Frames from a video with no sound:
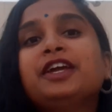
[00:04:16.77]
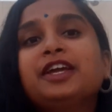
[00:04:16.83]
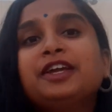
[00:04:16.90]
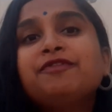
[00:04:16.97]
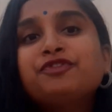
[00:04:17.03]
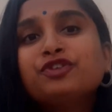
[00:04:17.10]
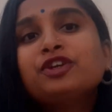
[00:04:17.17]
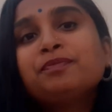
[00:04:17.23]

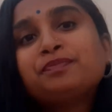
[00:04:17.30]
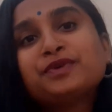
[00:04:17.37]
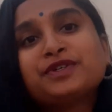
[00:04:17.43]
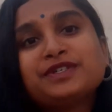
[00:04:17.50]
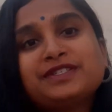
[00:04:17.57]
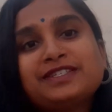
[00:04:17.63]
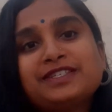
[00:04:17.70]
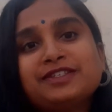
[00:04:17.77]
If you're a
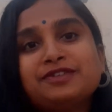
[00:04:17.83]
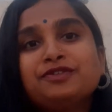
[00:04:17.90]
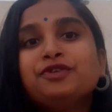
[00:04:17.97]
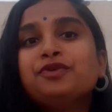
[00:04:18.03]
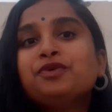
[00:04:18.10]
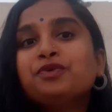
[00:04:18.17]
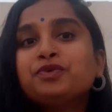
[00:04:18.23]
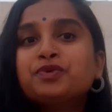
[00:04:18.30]
person
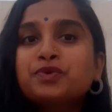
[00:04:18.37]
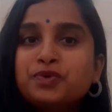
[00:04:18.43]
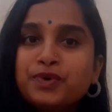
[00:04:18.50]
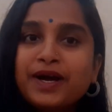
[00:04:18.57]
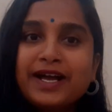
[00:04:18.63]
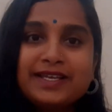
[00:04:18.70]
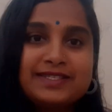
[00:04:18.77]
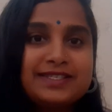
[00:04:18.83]
who
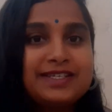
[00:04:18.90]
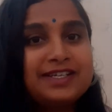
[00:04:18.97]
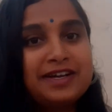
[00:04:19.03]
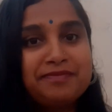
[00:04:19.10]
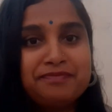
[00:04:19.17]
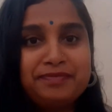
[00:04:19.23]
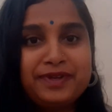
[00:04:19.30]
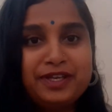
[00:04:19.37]
has a
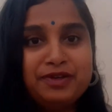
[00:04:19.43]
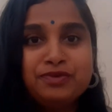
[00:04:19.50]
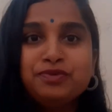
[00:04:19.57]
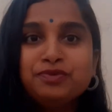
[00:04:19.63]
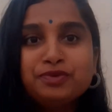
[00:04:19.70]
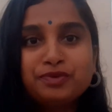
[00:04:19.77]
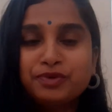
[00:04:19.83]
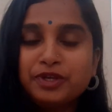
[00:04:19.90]
company,
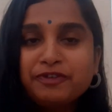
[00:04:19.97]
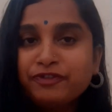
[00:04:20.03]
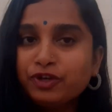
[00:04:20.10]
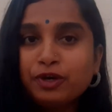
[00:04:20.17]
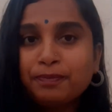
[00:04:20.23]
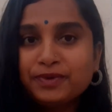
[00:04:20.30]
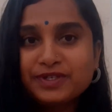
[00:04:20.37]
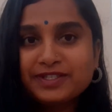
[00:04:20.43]
if you're
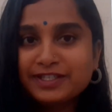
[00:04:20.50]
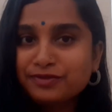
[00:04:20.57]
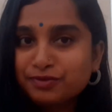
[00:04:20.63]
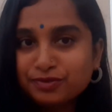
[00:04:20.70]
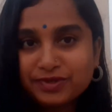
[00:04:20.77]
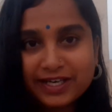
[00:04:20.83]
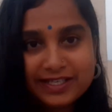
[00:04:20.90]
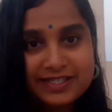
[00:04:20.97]
a person
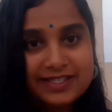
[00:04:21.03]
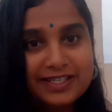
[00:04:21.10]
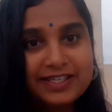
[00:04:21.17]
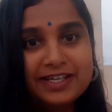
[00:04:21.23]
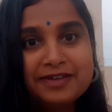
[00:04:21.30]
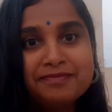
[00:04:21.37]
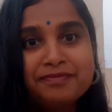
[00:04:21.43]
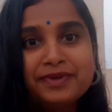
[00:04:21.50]
who runs a
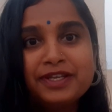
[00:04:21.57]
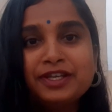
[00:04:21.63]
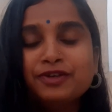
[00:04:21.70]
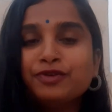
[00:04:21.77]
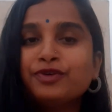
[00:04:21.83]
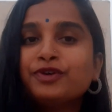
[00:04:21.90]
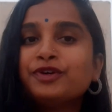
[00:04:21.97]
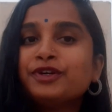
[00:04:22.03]
company,
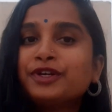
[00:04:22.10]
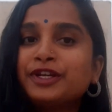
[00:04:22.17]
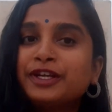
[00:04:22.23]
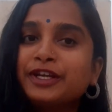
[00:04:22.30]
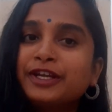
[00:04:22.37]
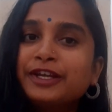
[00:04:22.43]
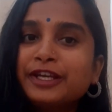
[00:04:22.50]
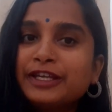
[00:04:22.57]
or
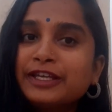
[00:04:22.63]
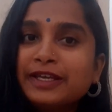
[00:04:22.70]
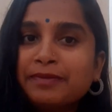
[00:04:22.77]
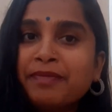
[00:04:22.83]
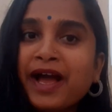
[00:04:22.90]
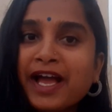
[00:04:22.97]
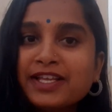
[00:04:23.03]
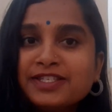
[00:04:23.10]

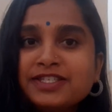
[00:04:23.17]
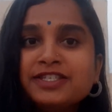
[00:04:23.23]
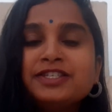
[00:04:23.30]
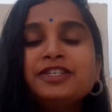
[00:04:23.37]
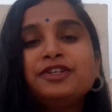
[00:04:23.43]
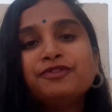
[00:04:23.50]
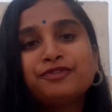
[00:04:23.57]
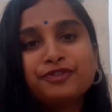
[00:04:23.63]
imagine
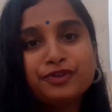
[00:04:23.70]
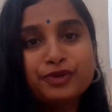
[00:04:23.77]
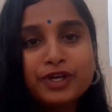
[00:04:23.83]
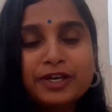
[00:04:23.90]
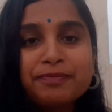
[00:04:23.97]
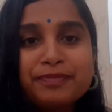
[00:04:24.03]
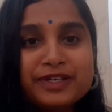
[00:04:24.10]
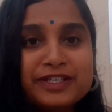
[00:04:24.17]
if you're
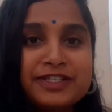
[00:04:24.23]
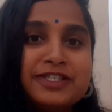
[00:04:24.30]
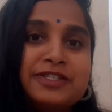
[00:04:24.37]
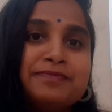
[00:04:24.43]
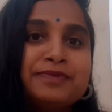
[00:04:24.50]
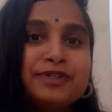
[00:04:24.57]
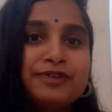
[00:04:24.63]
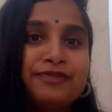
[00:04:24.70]
a
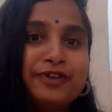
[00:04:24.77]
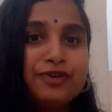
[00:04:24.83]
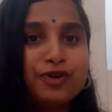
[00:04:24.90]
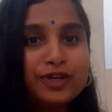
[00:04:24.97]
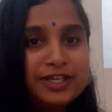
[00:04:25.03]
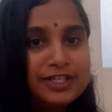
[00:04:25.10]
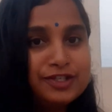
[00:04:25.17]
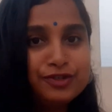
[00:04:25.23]
principal of a
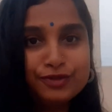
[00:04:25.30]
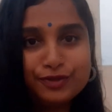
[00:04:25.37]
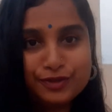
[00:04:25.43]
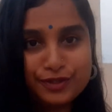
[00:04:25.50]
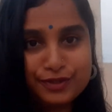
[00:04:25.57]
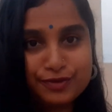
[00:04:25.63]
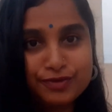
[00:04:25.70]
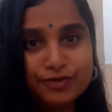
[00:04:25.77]
college or
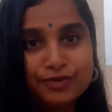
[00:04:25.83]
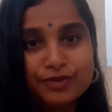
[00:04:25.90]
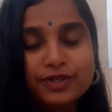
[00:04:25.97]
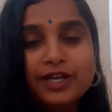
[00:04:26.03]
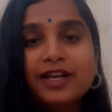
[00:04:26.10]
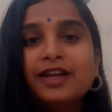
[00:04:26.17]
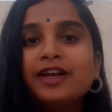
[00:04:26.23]
school,